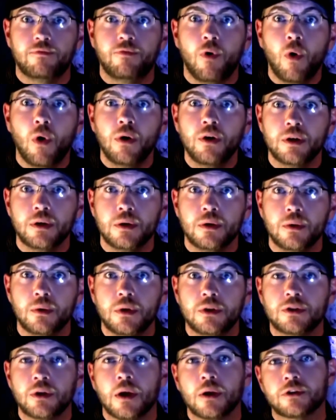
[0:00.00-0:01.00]
for you
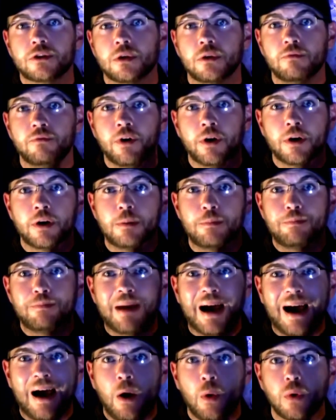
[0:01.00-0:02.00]
is also very
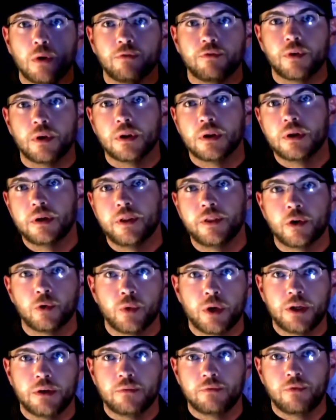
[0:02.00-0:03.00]
powerful in the
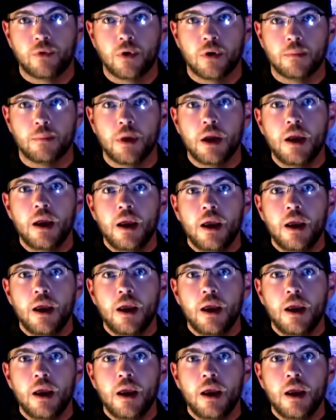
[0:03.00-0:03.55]
written form,